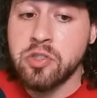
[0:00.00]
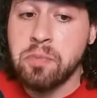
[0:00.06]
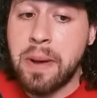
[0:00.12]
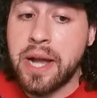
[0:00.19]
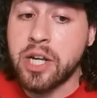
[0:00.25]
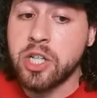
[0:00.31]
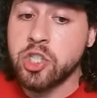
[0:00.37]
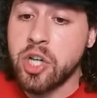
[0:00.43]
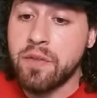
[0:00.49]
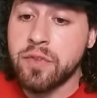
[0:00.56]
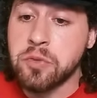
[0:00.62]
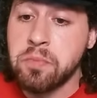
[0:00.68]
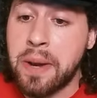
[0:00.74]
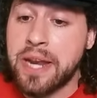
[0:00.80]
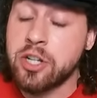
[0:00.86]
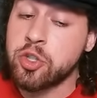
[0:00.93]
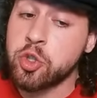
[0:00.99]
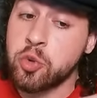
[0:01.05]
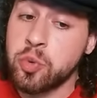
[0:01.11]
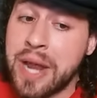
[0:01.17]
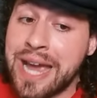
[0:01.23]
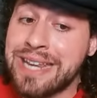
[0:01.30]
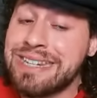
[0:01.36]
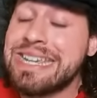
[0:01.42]
Makhachev is minus
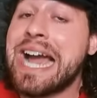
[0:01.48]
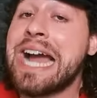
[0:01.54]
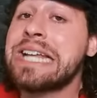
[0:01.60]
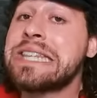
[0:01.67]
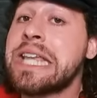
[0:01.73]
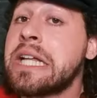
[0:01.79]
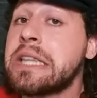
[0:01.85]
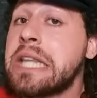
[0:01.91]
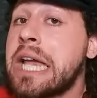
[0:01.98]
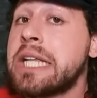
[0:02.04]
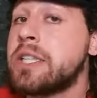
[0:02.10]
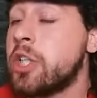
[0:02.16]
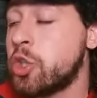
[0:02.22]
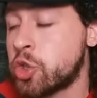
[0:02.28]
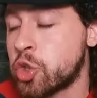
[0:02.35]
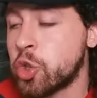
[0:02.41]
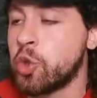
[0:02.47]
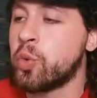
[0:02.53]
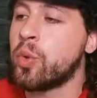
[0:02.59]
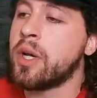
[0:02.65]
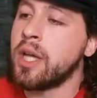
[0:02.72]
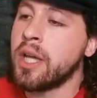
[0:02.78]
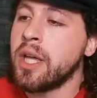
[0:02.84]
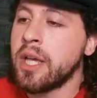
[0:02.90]
290. I think likely too.
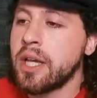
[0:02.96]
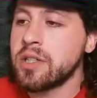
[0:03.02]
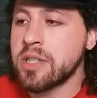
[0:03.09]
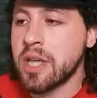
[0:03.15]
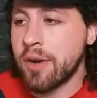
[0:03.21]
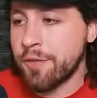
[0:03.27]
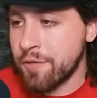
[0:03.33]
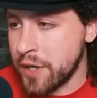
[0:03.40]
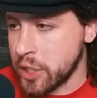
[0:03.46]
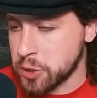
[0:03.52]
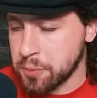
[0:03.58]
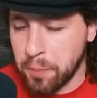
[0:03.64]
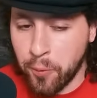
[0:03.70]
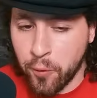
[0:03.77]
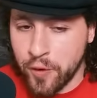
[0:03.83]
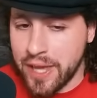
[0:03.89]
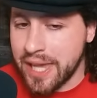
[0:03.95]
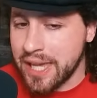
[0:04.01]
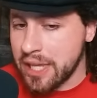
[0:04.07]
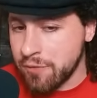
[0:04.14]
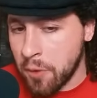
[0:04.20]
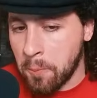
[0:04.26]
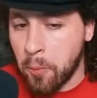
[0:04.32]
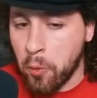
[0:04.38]
He's going to finish Poirier,
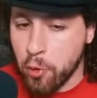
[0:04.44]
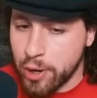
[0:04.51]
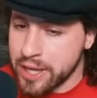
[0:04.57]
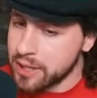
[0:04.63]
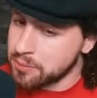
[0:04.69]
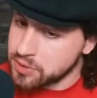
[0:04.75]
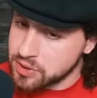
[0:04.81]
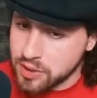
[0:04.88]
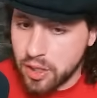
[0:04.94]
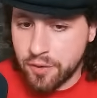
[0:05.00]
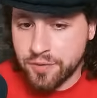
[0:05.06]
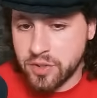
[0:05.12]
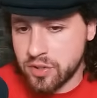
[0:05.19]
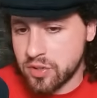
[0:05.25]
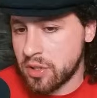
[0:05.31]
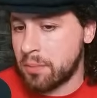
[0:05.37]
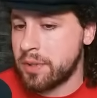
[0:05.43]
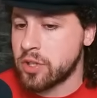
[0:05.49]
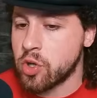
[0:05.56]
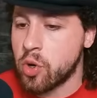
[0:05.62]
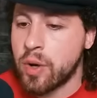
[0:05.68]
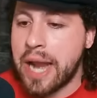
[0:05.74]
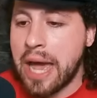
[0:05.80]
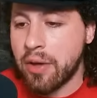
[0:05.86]
even Poirier himself, since somebody's
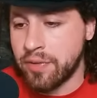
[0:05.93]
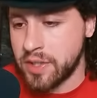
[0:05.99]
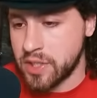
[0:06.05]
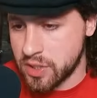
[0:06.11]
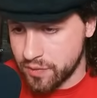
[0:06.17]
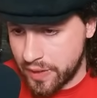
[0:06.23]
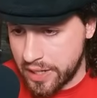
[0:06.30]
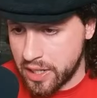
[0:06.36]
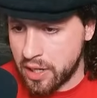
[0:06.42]
going out in this fight.